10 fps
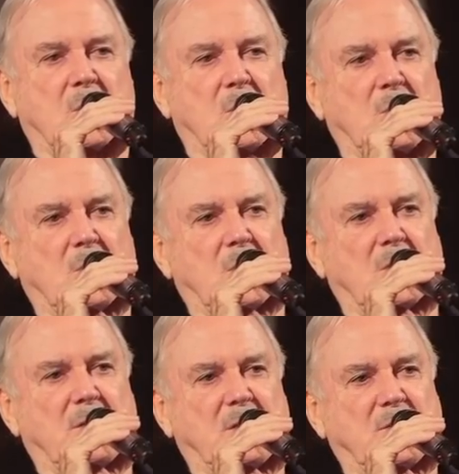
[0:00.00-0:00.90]

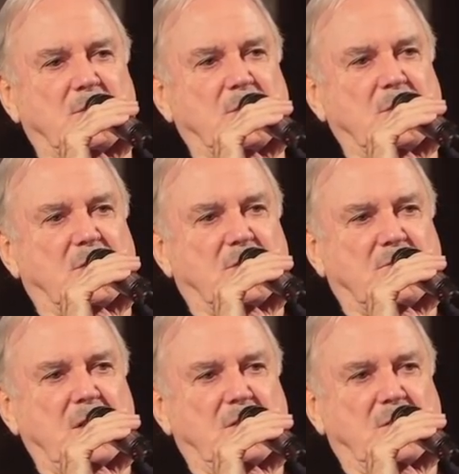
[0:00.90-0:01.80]
all the different
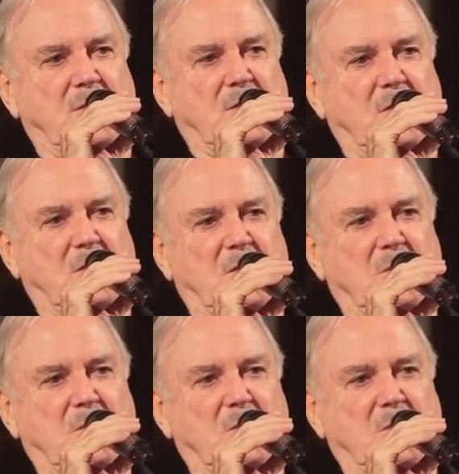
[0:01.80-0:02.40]
threads that